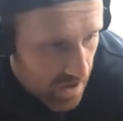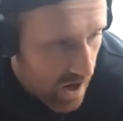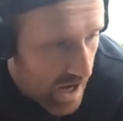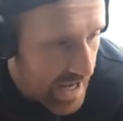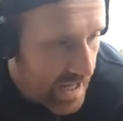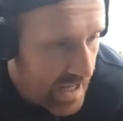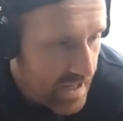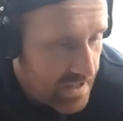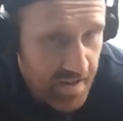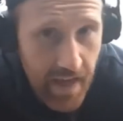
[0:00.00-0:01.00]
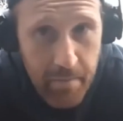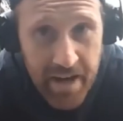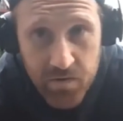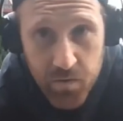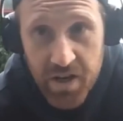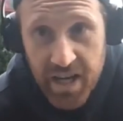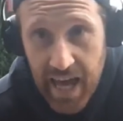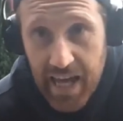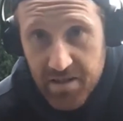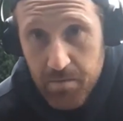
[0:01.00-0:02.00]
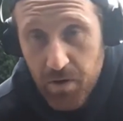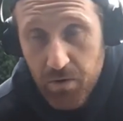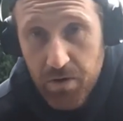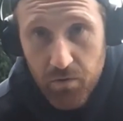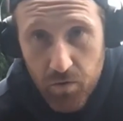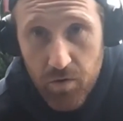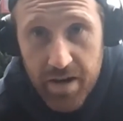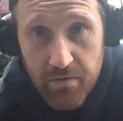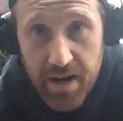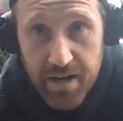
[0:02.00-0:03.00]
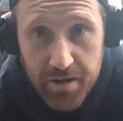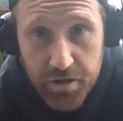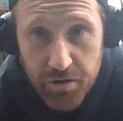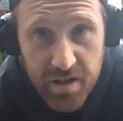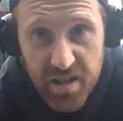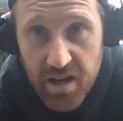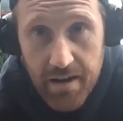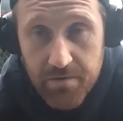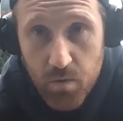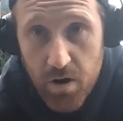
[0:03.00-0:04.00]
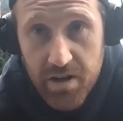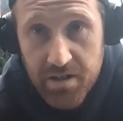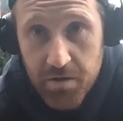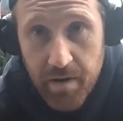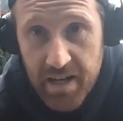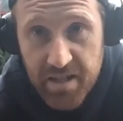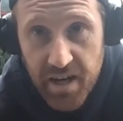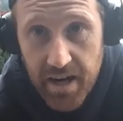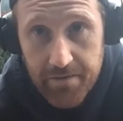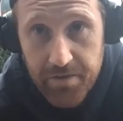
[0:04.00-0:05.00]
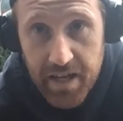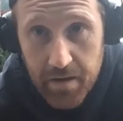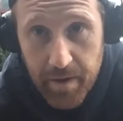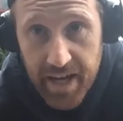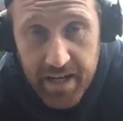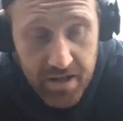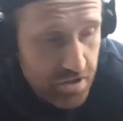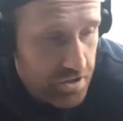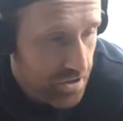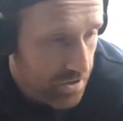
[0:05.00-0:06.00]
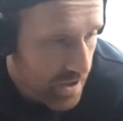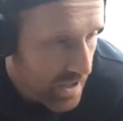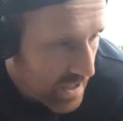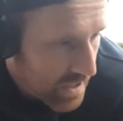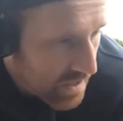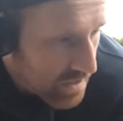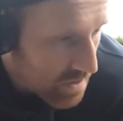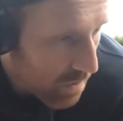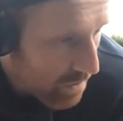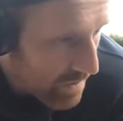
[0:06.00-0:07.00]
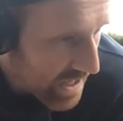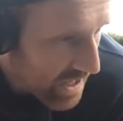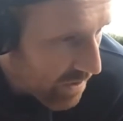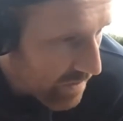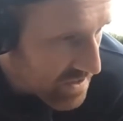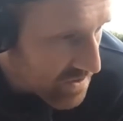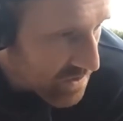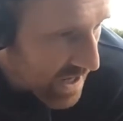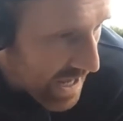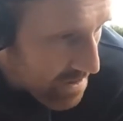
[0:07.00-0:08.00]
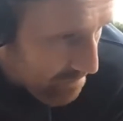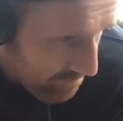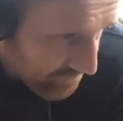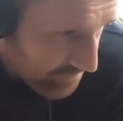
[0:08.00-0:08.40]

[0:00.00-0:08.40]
All right. So that means when you catch the ball, you're already ready to shoot it. You don't have to worry too much. You don't have to think about it. You just shoot. So, what we're going to go into now